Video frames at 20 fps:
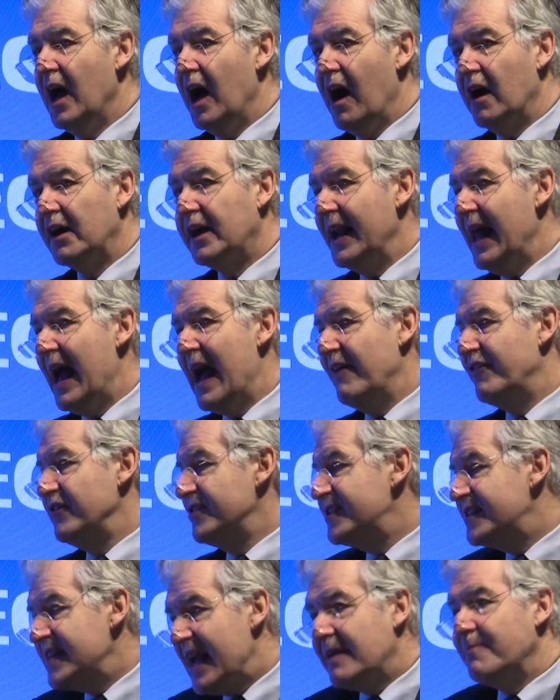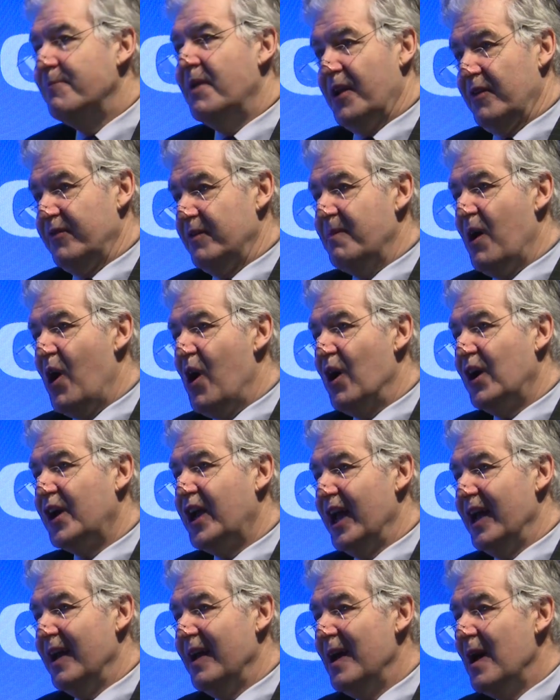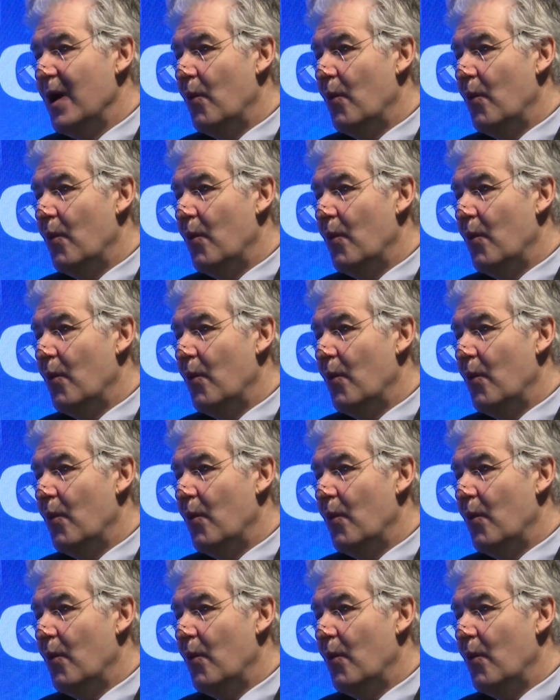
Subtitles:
are going to have a segment of the market